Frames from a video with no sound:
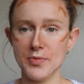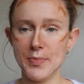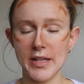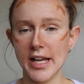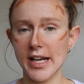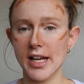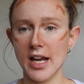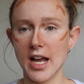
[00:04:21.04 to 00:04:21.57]
just been
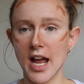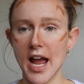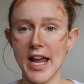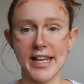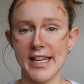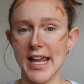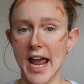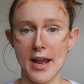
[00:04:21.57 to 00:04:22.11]
like a
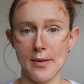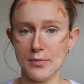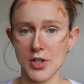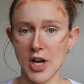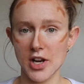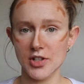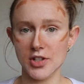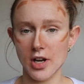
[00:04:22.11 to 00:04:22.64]
game
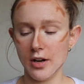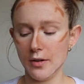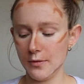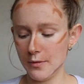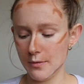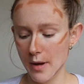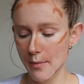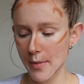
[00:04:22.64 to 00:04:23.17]
changer
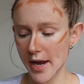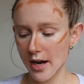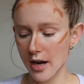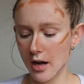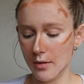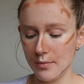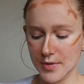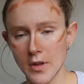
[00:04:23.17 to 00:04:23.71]
for my
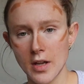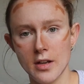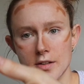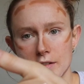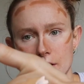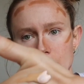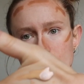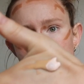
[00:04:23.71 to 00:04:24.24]
makeup.
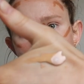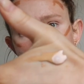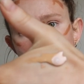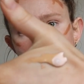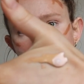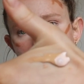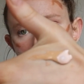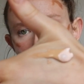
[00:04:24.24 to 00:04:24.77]
So
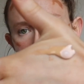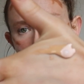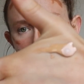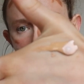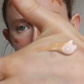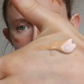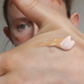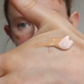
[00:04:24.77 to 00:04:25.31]
probably about
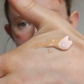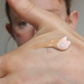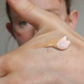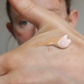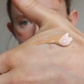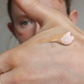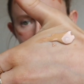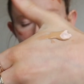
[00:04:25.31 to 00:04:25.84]
that
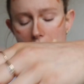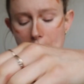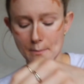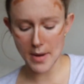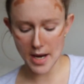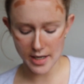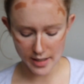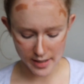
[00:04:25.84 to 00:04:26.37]
much. I
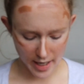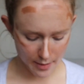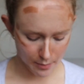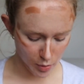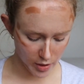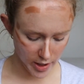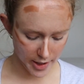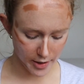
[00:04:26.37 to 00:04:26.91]
may need to add
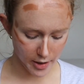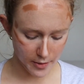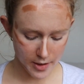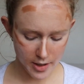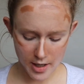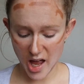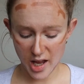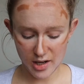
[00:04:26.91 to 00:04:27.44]
more later.
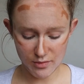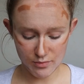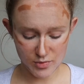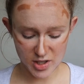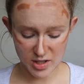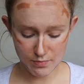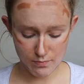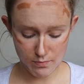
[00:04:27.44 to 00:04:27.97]
And
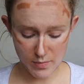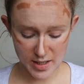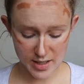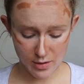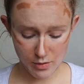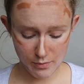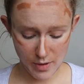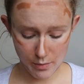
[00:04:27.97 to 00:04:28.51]
just
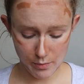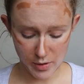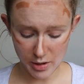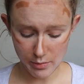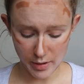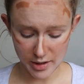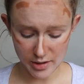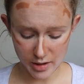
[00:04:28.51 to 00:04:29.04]
mixing it with my
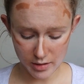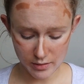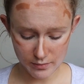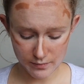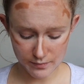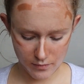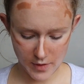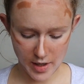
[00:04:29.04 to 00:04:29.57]
beauty blender.
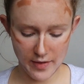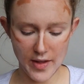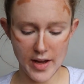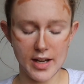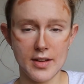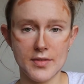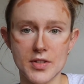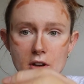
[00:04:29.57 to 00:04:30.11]
And
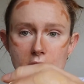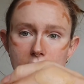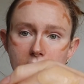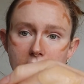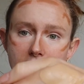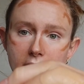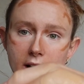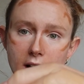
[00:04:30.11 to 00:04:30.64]
that gives off
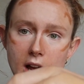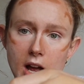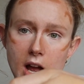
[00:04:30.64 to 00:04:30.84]
like